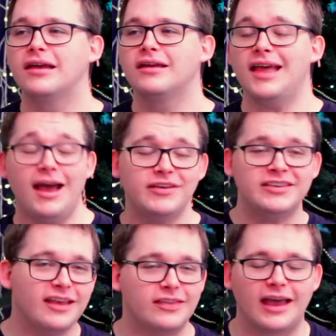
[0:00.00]
Now, having
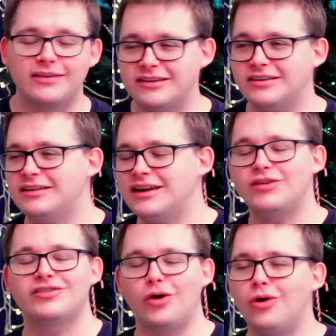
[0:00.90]
said that, the
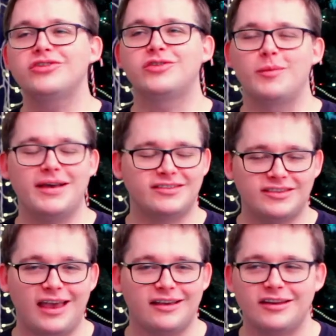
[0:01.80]
lyrics are also about
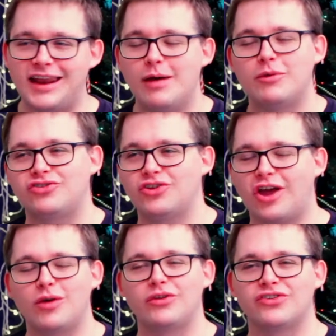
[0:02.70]
sex and how much the
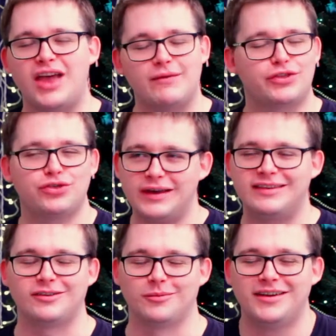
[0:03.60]
guy wants to have a
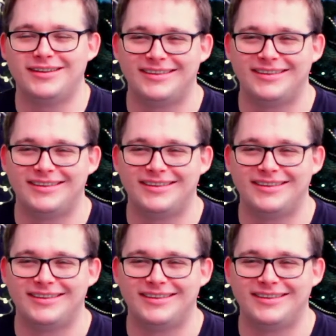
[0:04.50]
threesome.